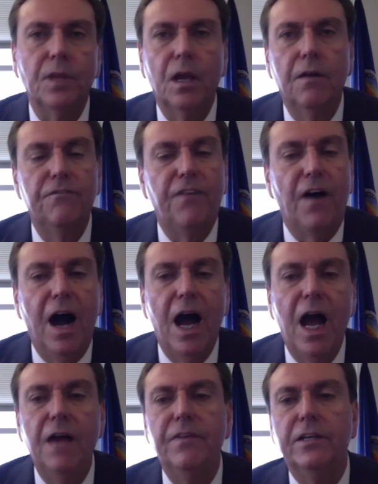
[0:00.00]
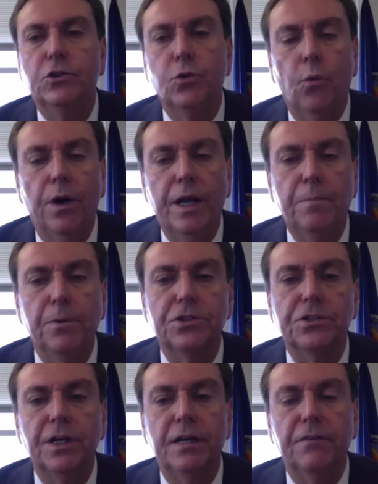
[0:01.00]
5 and
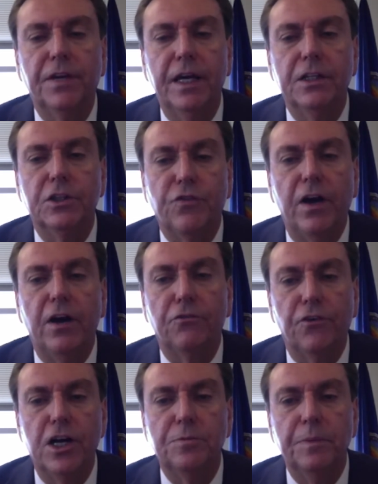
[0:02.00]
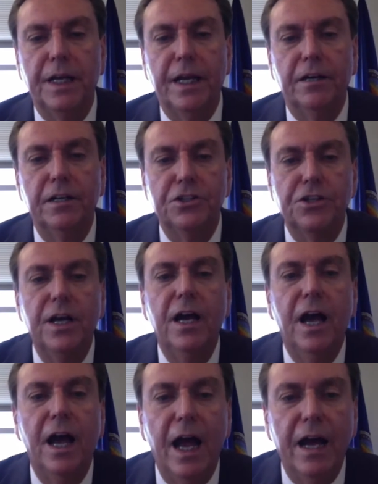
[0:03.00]
20% of kids fail freshman English
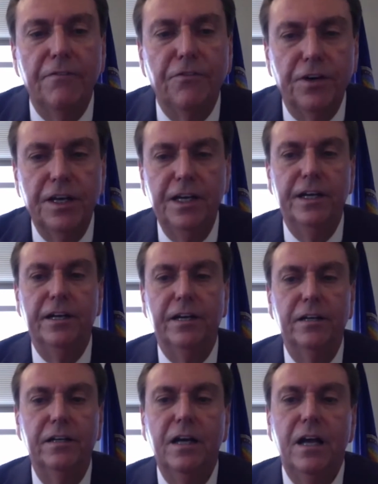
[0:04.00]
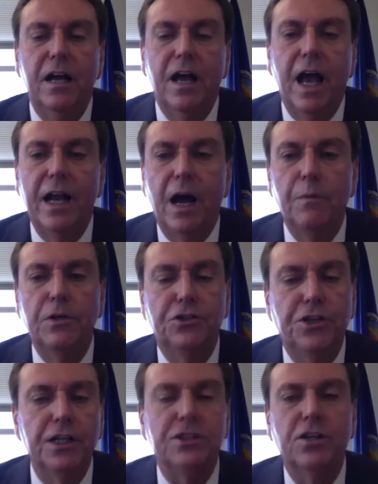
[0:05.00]
every year. And I was
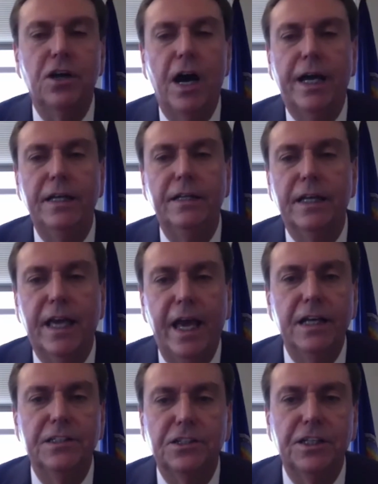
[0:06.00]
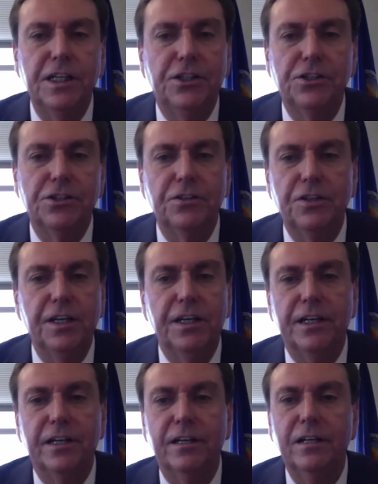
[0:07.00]
just talking to Kansas Teachers of the
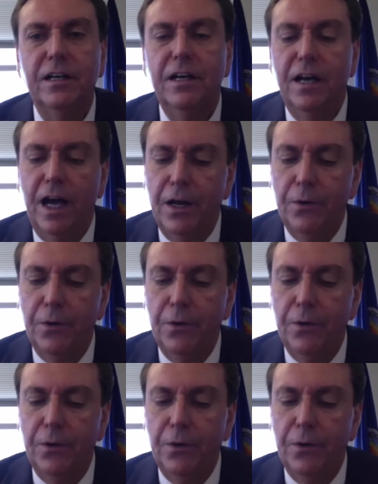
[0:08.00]
Year, and